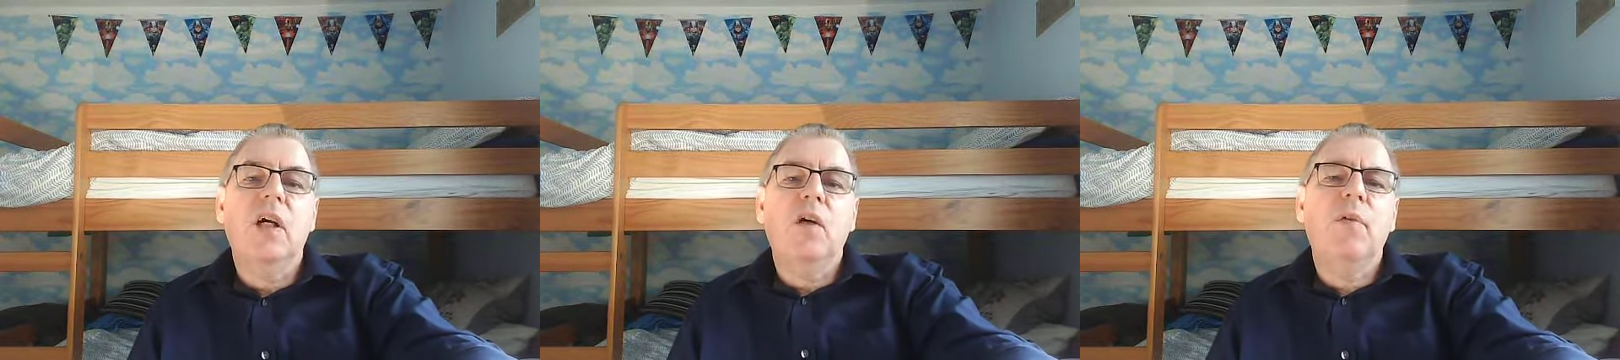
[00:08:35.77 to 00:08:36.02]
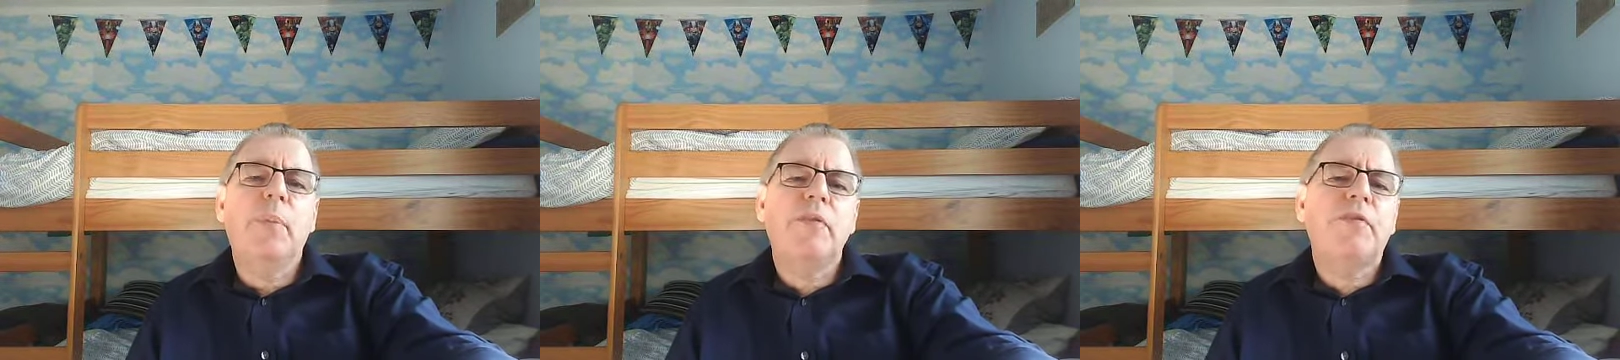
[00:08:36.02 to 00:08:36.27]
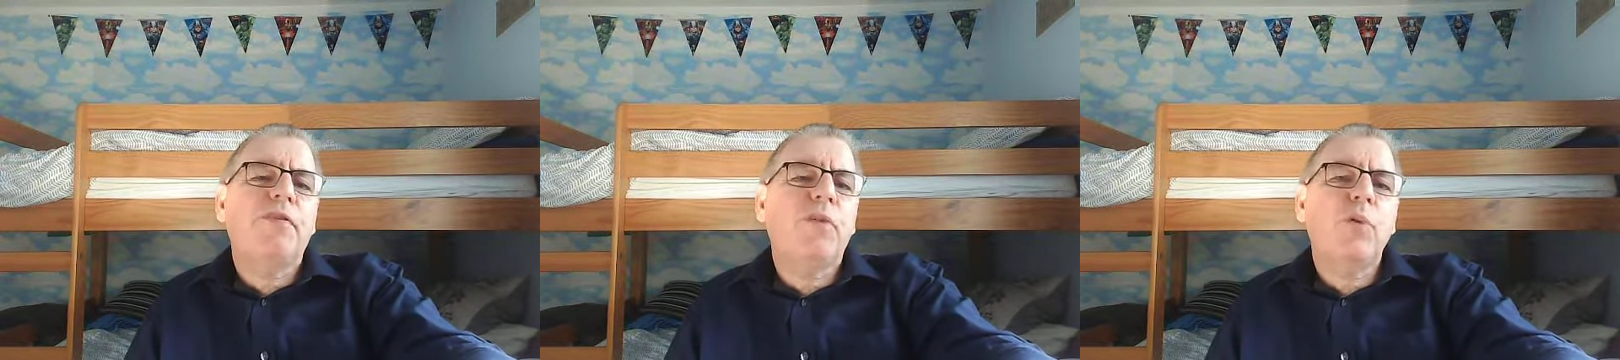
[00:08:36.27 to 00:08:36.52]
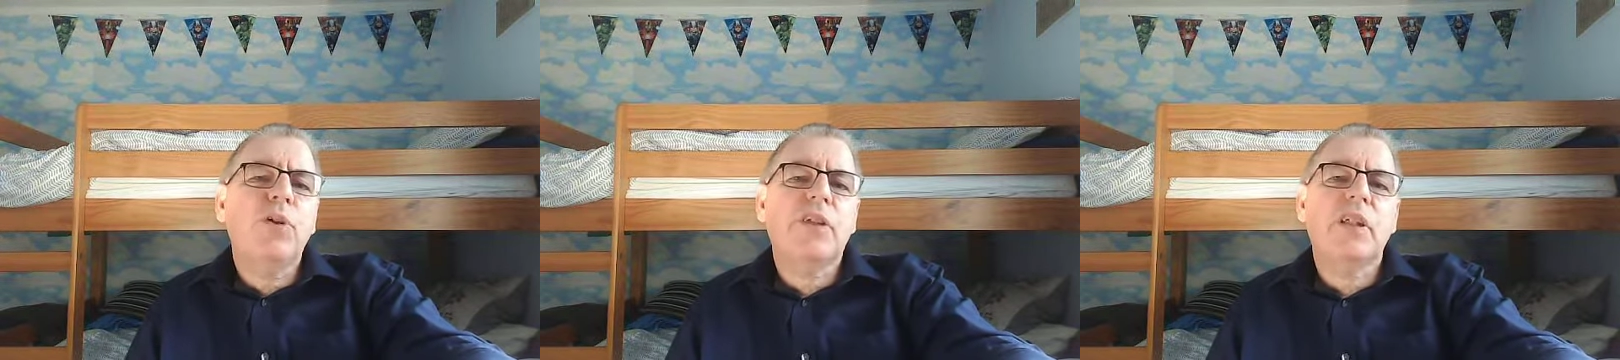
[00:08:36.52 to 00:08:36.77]
We've been
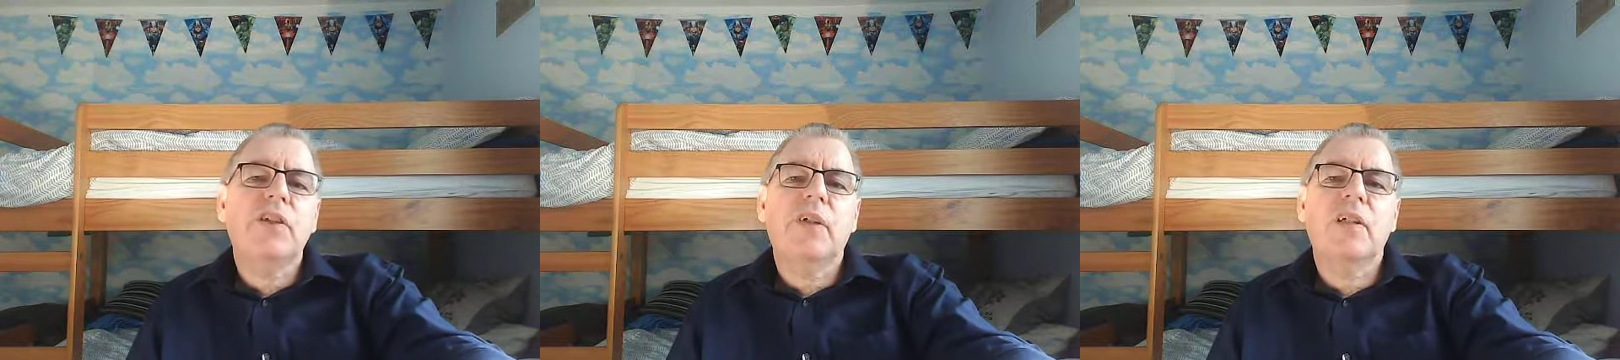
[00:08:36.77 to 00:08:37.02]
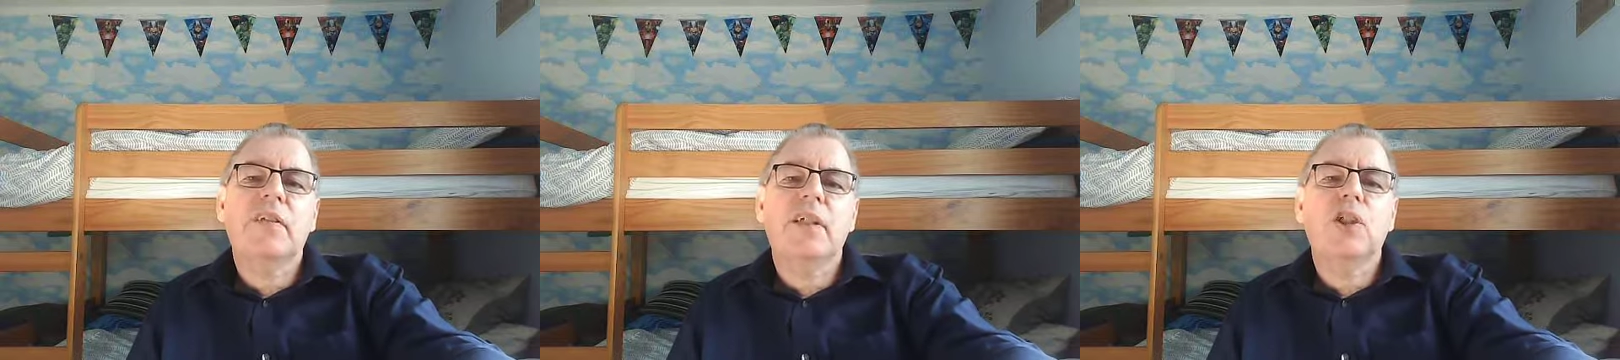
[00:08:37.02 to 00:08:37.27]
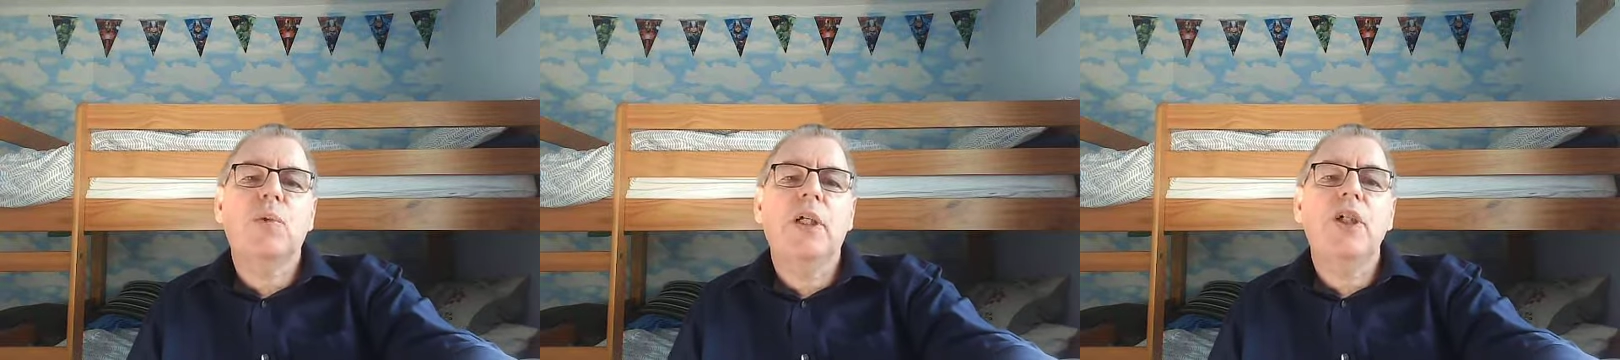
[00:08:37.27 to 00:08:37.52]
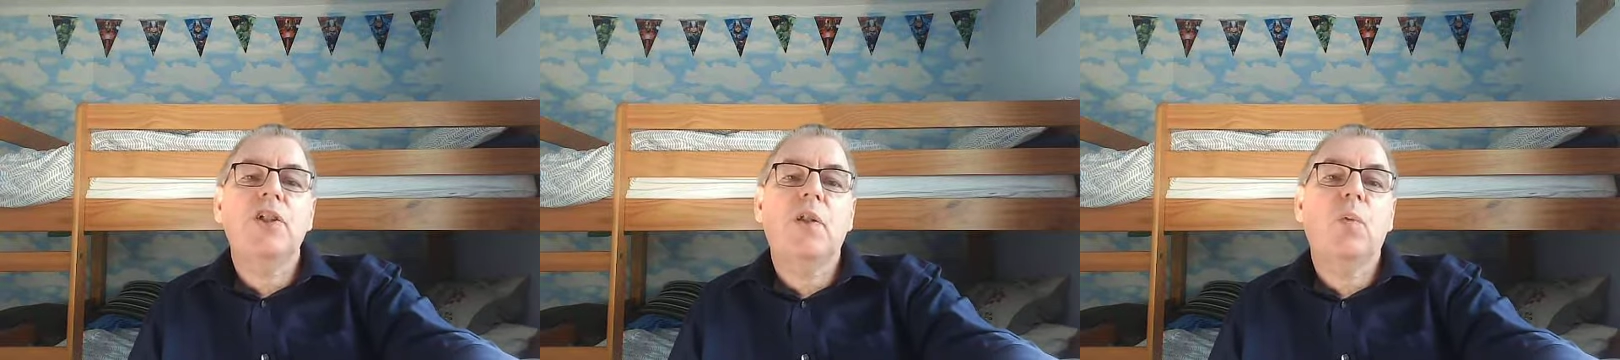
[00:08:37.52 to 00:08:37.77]
forced into a
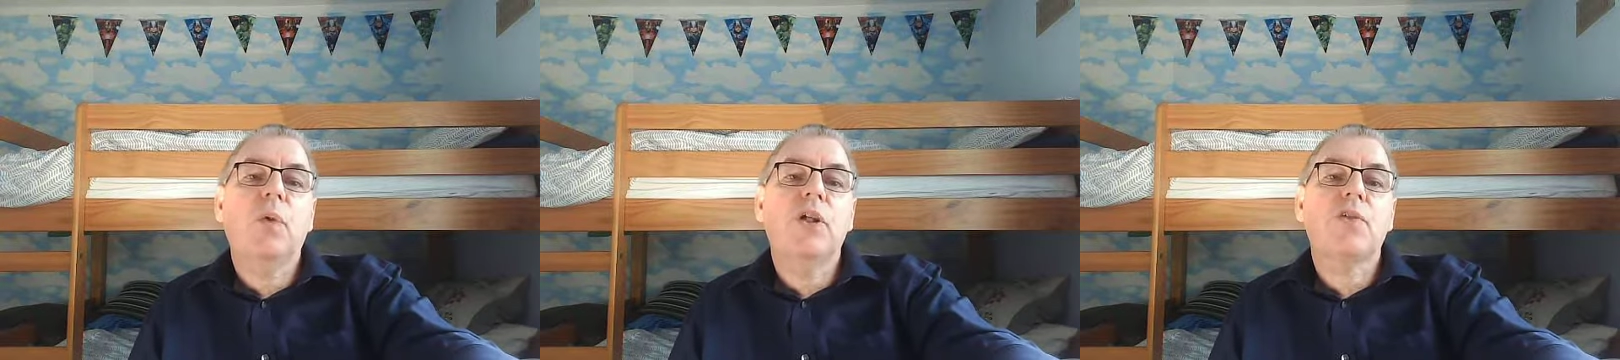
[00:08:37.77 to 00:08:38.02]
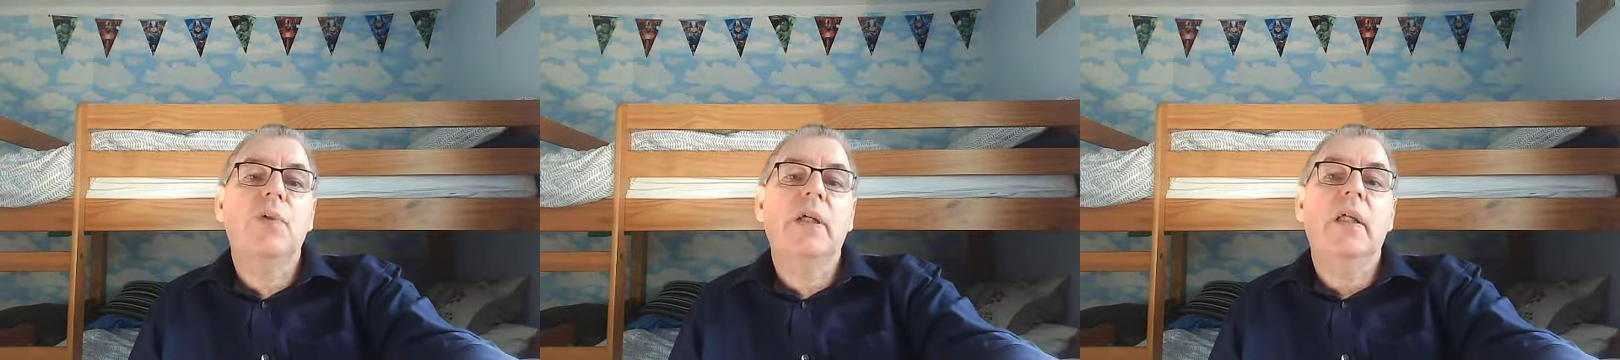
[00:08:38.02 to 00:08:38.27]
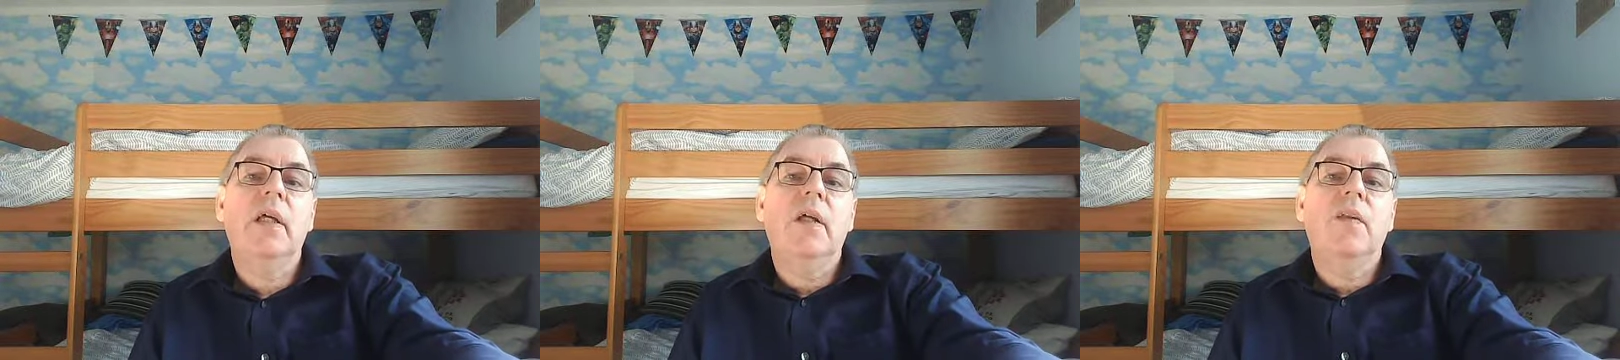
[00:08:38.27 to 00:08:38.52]
situation in which we